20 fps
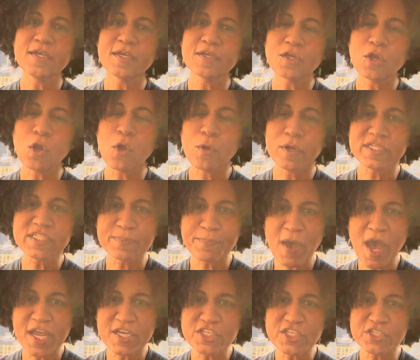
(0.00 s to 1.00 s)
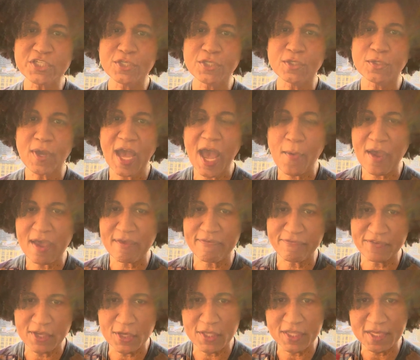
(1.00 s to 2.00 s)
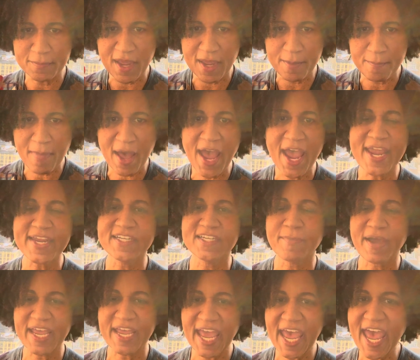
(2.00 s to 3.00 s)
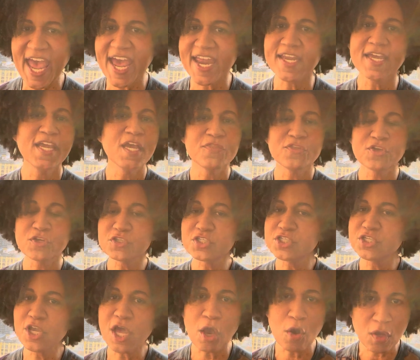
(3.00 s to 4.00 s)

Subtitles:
corresponds to how I feel in my mind, in my head. There's no